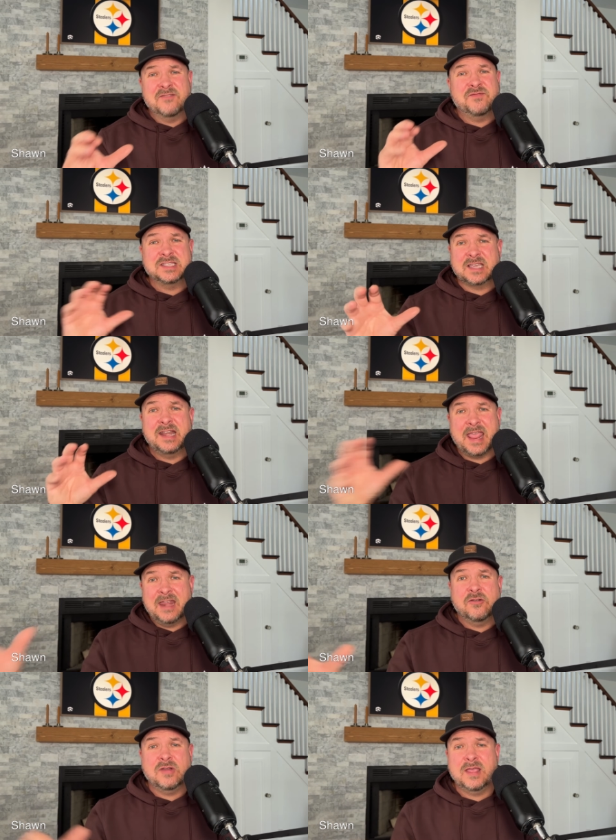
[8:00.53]
it's going to
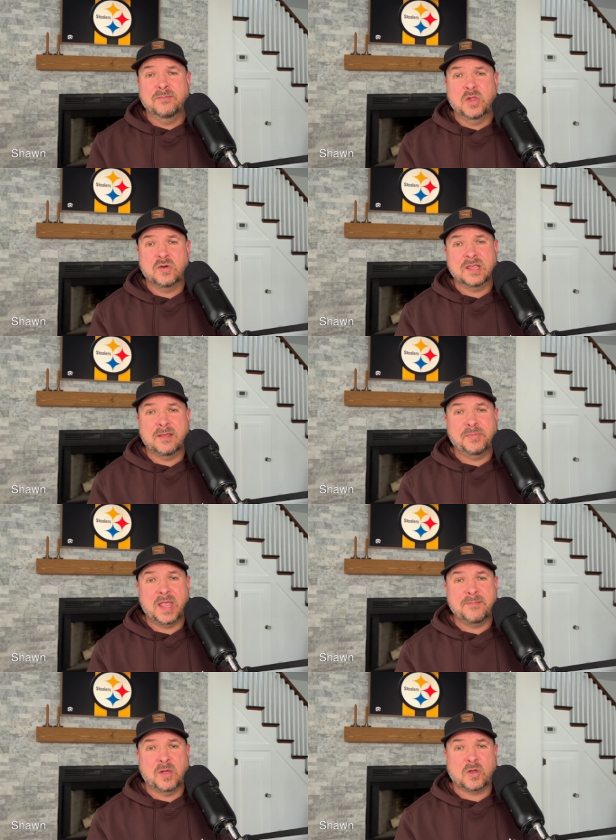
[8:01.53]
hinder him learning the
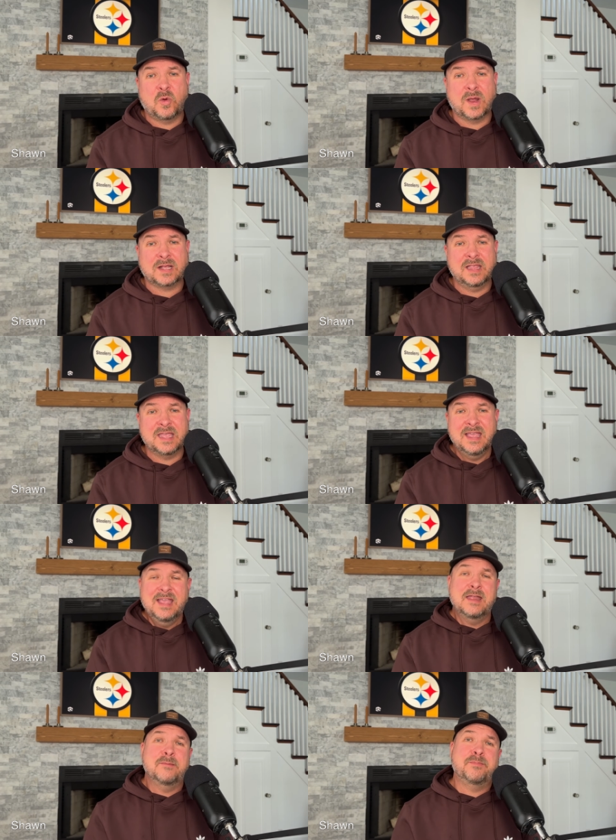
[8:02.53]
playbook quickly
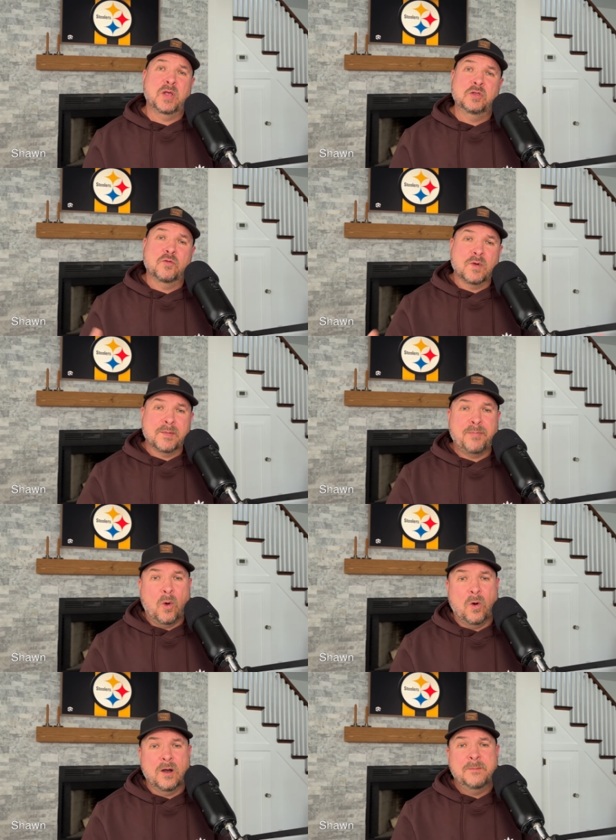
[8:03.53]
and build a
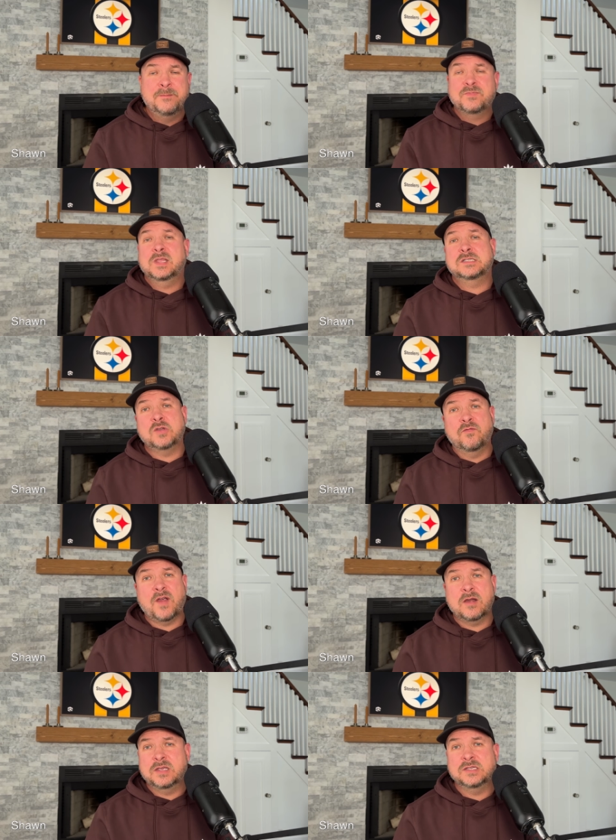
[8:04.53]
rapport, so
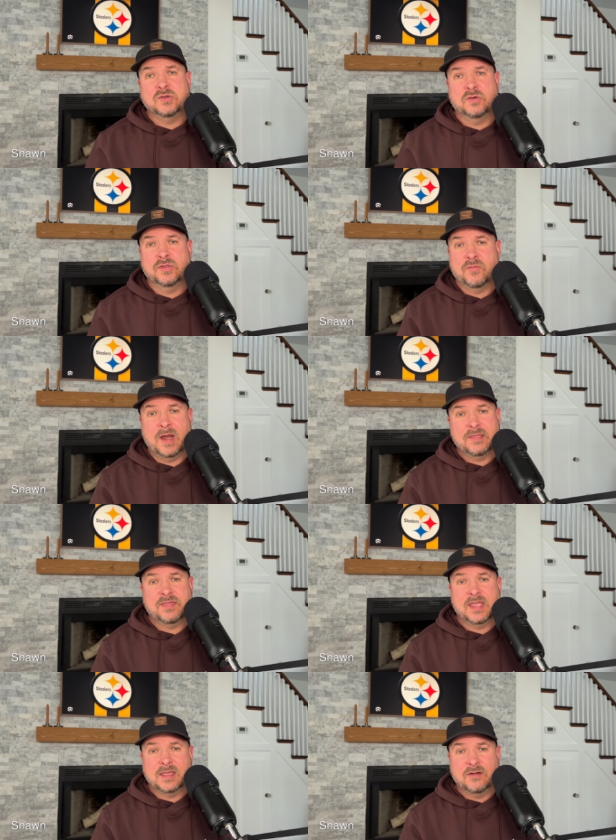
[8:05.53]
far he's doing the right
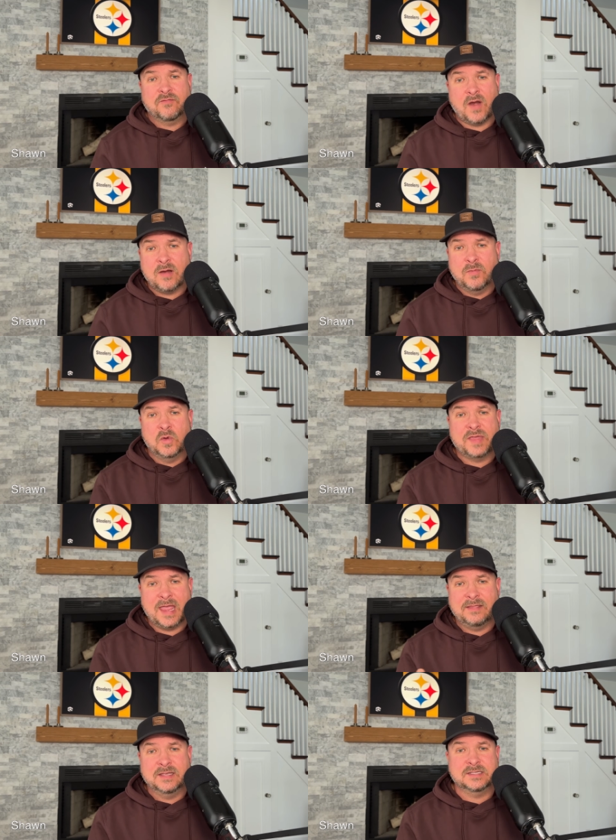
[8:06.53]
thing. And Freiermuth
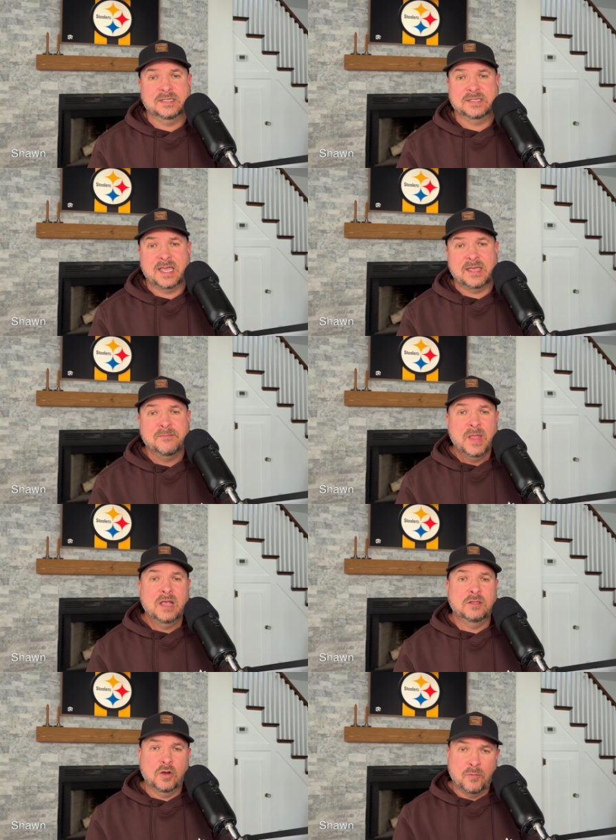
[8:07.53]
had this to say,
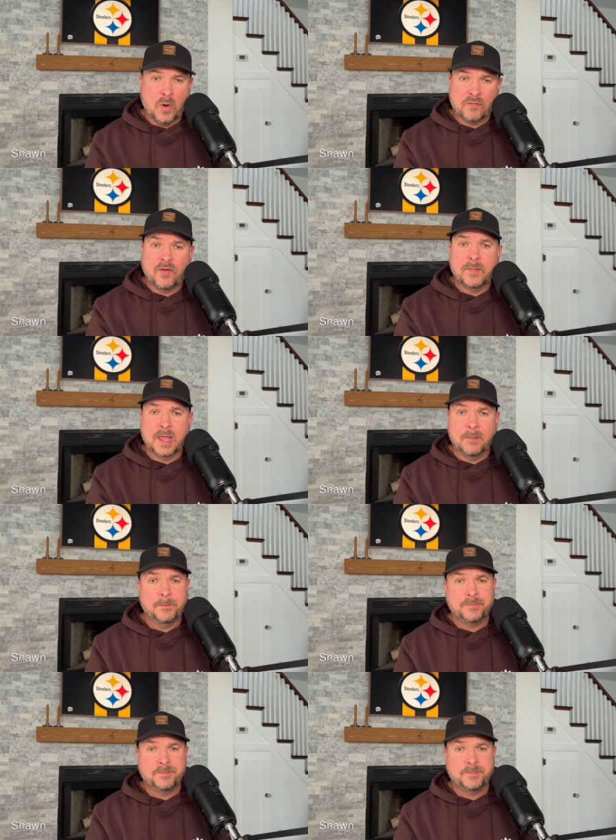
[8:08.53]
a little more from him.